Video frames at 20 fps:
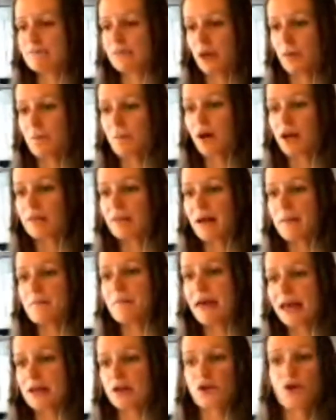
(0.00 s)
one of my
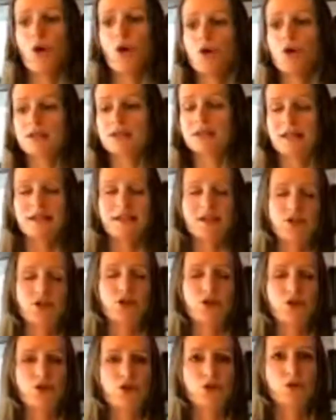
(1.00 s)
main goals is
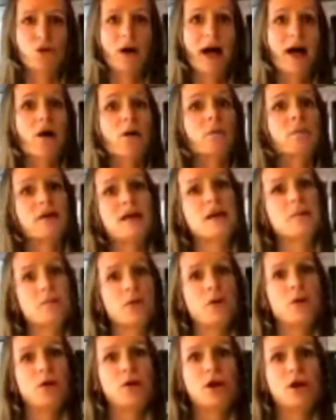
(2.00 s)
to help
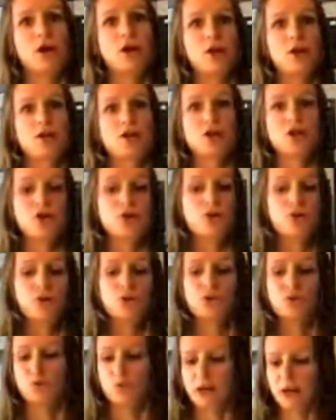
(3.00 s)
people
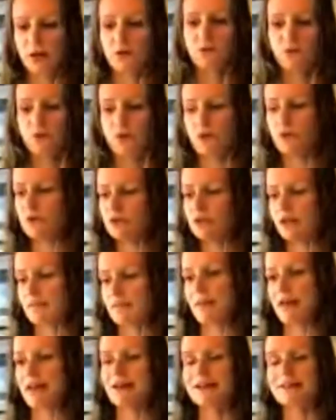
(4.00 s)
use real food to
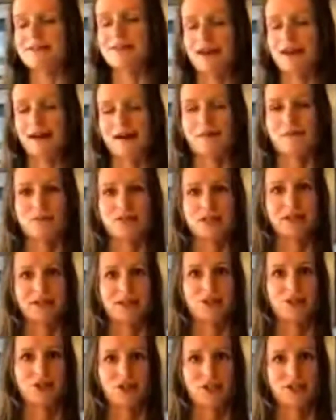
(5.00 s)
make
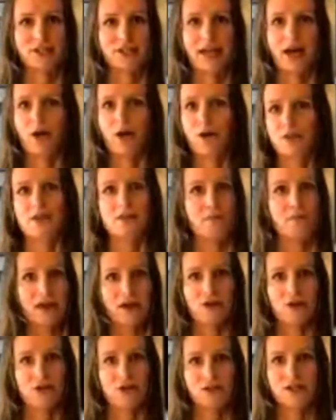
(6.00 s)
delicious, healthy
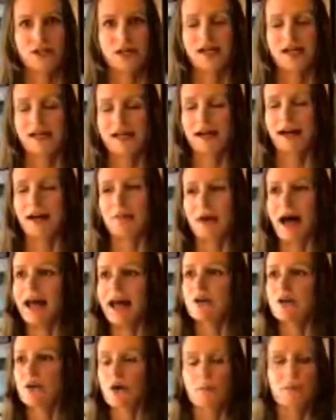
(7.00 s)
meals.
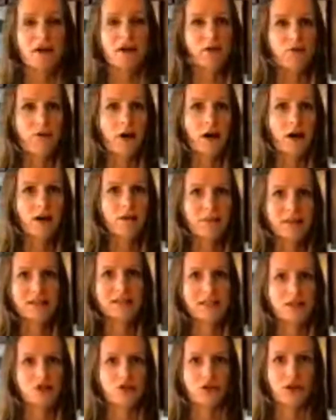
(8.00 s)
I grew up on a farm in
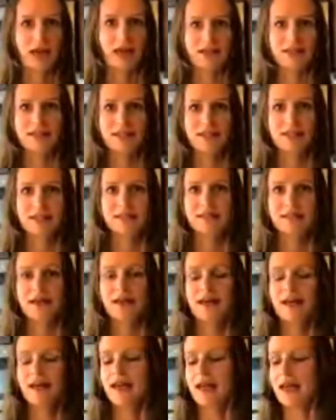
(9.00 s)
central Kansas,
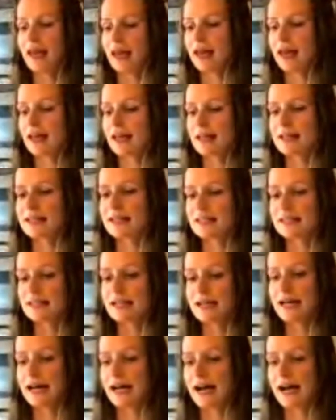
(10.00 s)
and
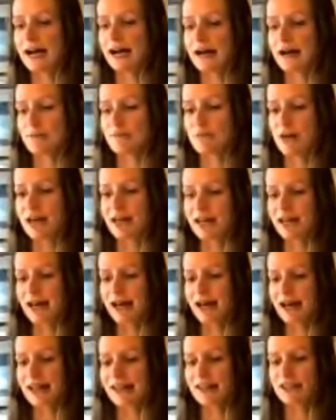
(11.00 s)

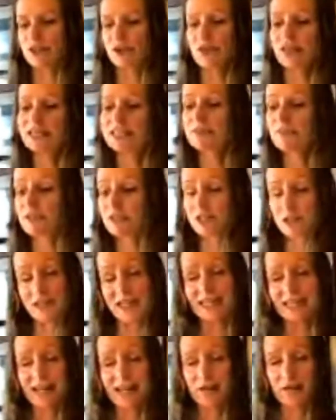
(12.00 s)
so that's kind
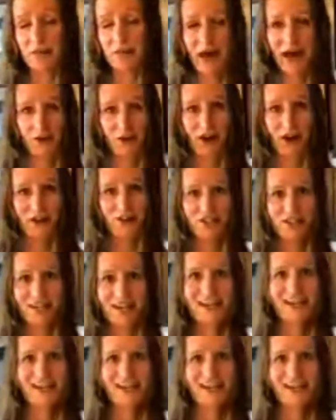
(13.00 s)
of my background.